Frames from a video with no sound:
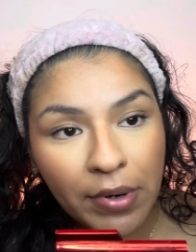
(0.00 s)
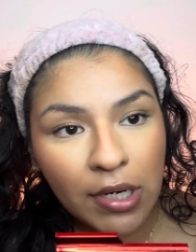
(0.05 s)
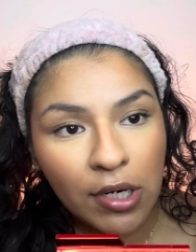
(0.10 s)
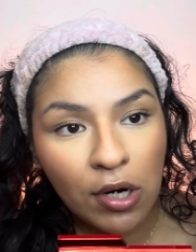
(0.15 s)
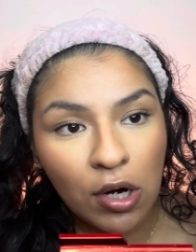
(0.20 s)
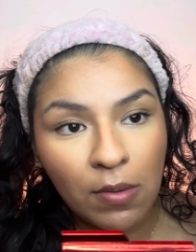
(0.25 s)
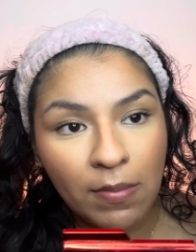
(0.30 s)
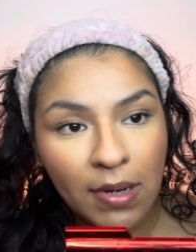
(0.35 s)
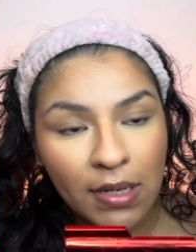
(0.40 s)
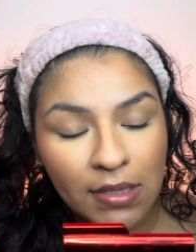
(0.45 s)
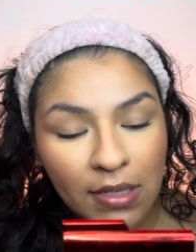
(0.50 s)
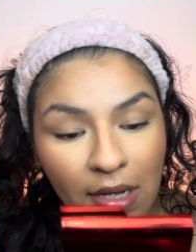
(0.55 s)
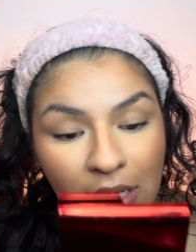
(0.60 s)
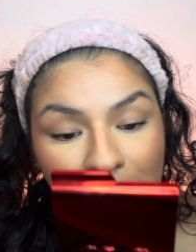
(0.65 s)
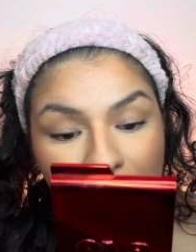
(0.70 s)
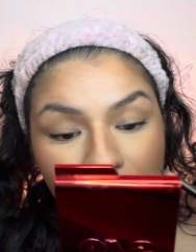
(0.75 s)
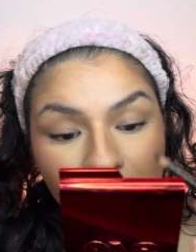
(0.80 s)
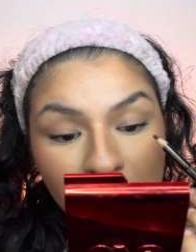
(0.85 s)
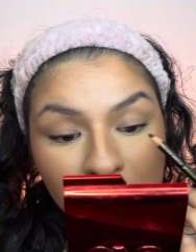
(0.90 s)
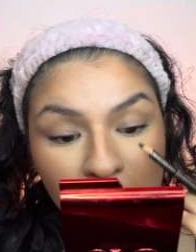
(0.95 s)
curled my
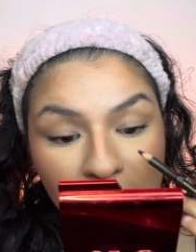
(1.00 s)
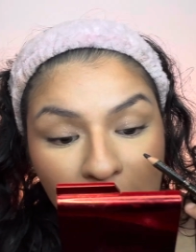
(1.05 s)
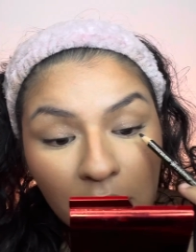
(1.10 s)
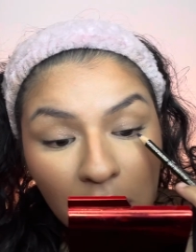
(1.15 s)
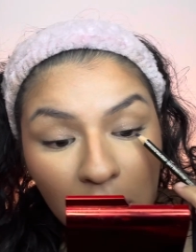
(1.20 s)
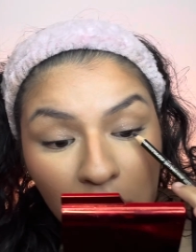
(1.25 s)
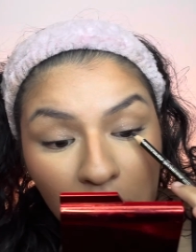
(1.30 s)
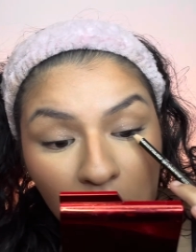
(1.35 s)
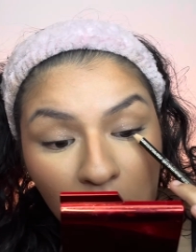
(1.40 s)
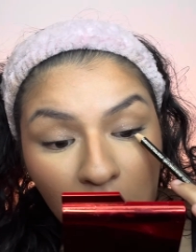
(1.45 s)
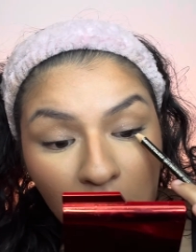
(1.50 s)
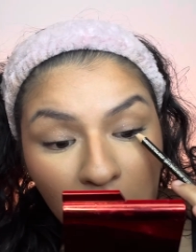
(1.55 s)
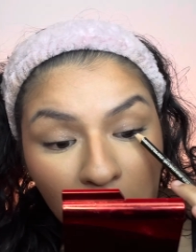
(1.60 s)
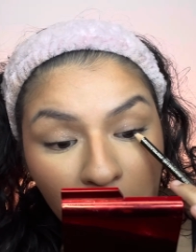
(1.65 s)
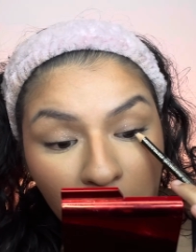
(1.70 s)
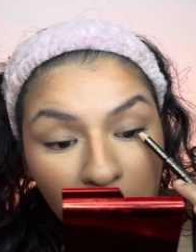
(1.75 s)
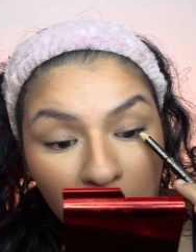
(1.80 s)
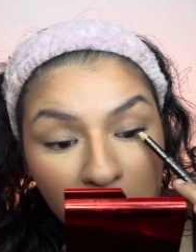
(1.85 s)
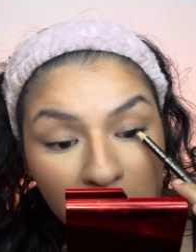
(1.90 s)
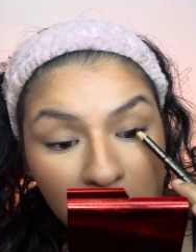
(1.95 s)
lashes. I'm gonna go
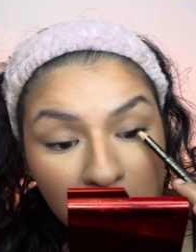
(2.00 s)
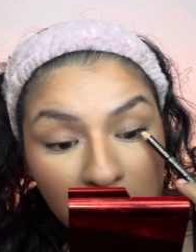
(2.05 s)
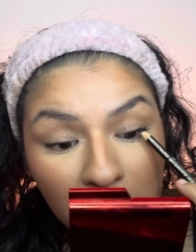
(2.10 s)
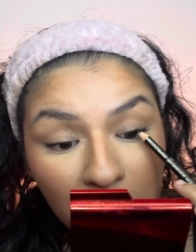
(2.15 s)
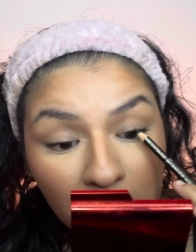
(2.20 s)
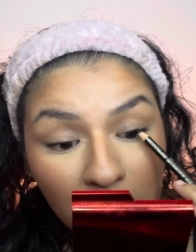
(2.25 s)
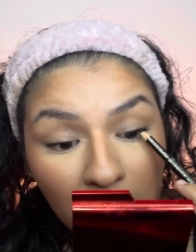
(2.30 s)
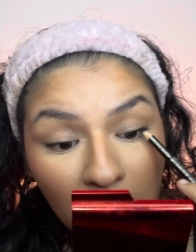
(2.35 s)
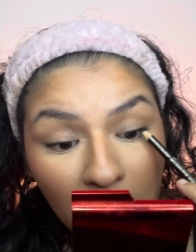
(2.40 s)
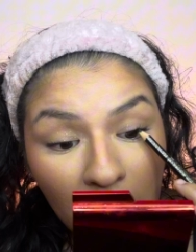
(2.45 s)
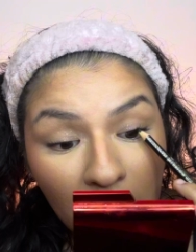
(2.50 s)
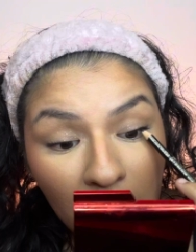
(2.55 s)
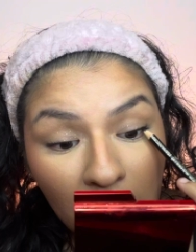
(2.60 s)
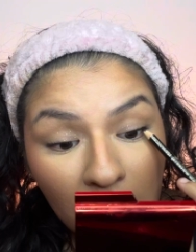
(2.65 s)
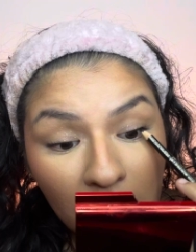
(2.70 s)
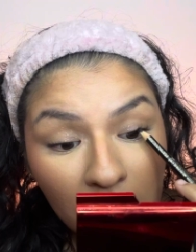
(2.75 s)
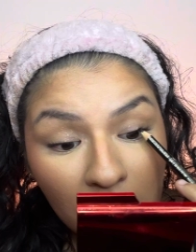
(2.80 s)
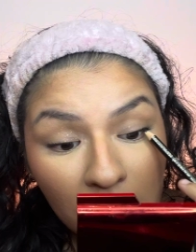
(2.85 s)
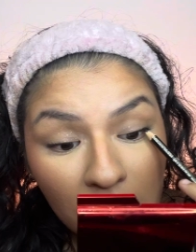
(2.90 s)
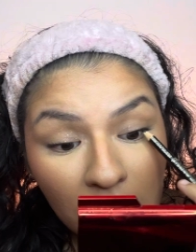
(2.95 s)
in with some
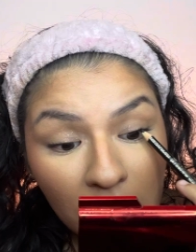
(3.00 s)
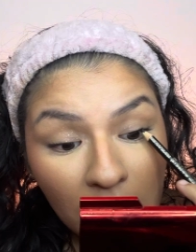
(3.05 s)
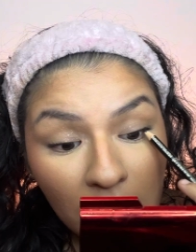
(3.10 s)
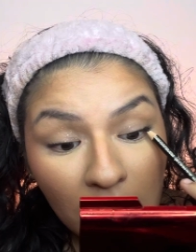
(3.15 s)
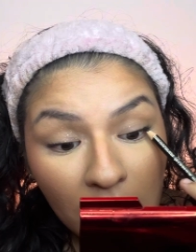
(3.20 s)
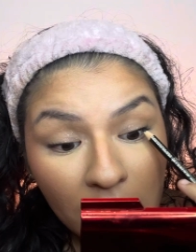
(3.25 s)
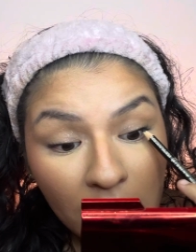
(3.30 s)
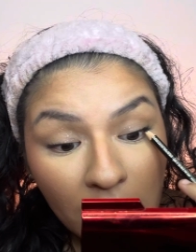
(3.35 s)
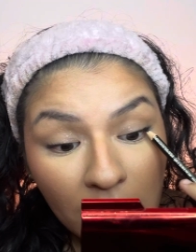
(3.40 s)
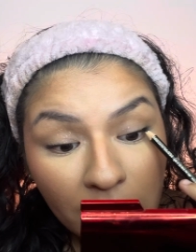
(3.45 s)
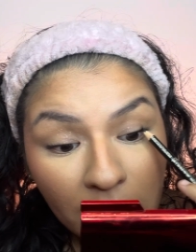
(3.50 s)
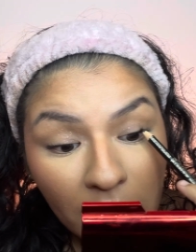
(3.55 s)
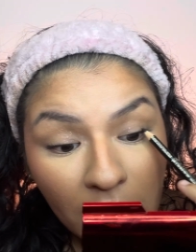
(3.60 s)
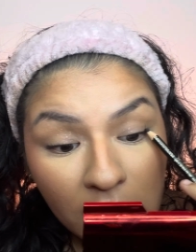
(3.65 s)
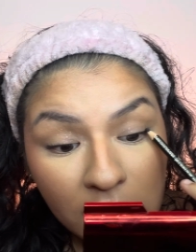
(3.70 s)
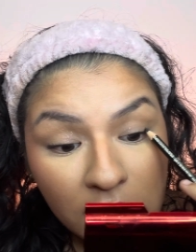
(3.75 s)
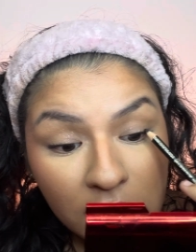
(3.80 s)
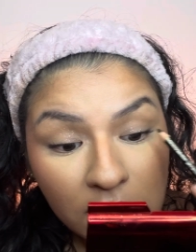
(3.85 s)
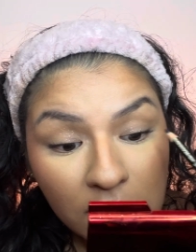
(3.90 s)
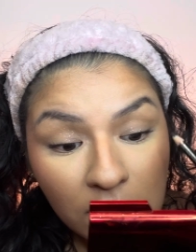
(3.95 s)
eyeliner
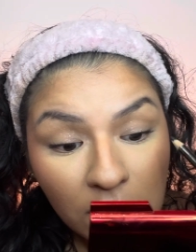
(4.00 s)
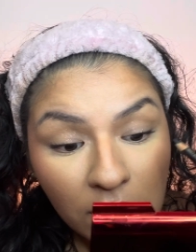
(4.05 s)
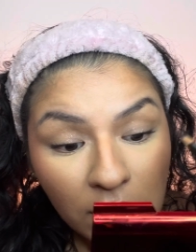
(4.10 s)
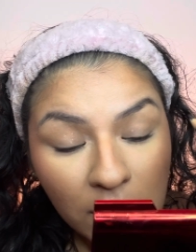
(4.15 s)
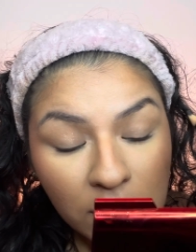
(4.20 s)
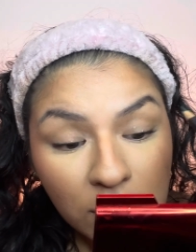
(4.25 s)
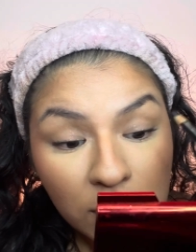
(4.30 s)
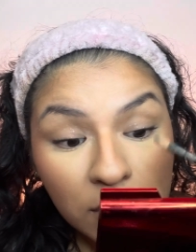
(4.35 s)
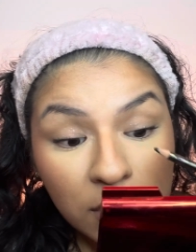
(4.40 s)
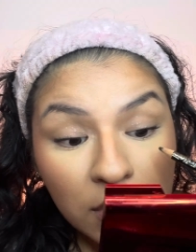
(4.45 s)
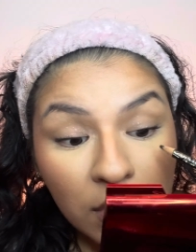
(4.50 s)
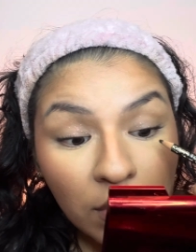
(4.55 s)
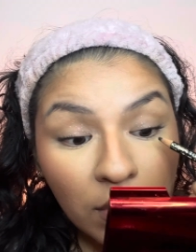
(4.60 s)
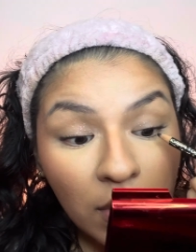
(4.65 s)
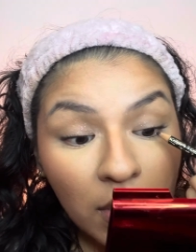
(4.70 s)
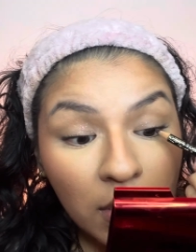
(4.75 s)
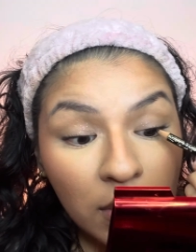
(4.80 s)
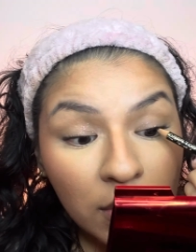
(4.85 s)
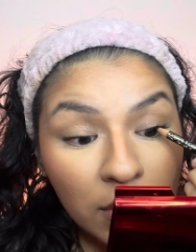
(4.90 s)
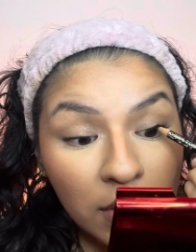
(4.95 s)
pencil and just go
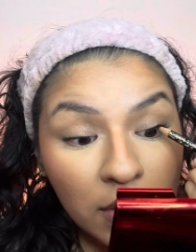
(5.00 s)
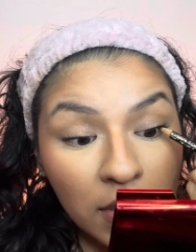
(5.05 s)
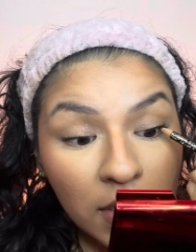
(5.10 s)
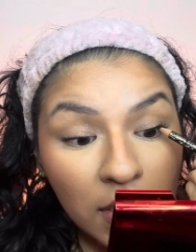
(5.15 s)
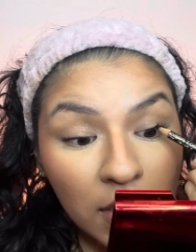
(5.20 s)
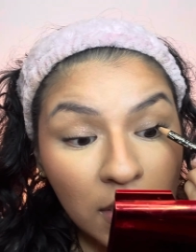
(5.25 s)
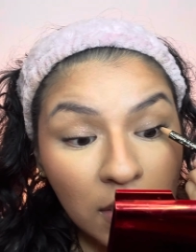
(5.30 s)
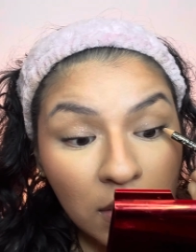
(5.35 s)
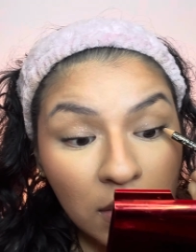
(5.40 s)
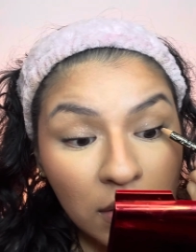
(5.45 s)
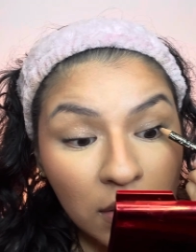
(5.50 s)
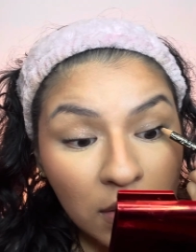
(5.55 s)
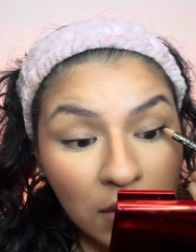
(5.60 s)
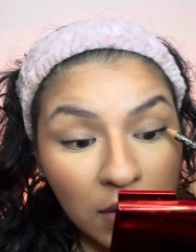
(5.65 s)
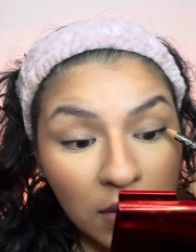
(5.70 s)
underneath